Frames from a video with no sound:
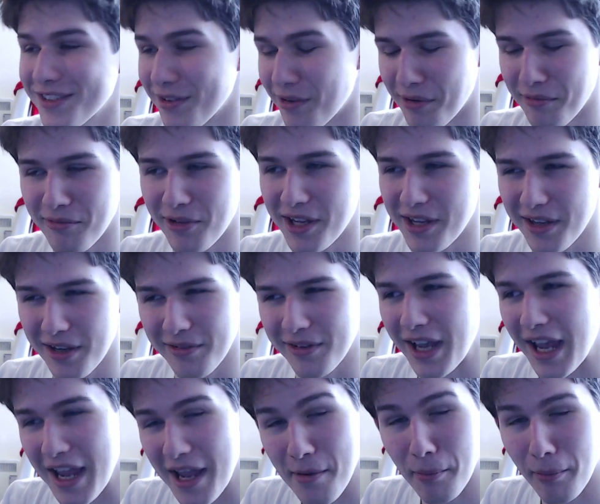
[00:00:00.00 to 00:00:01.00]
So I'm like,
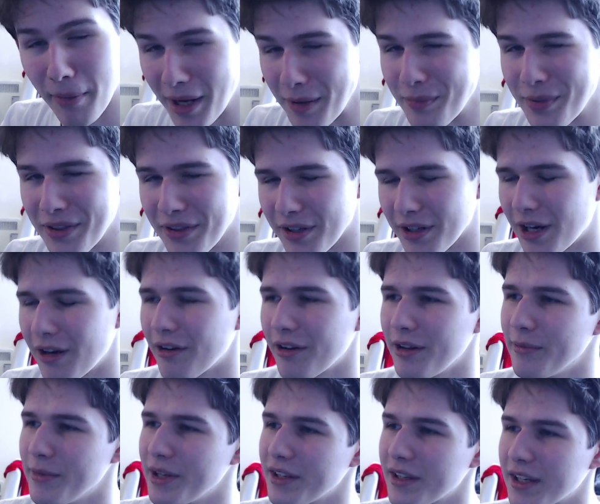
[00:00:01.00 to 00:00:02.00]
okay, it might be the current
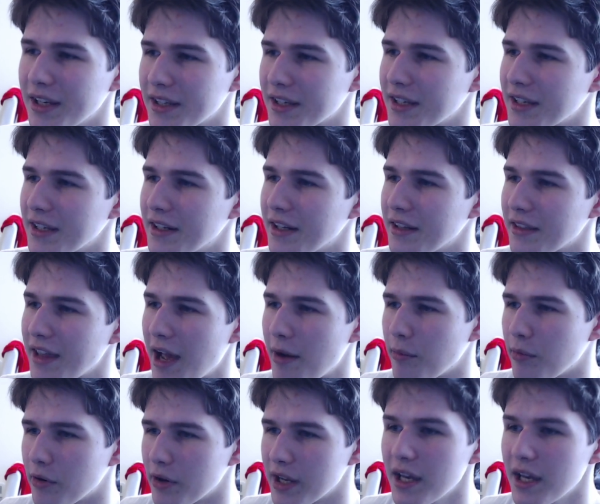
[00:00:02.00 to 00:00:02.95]
limit kicking in at that point.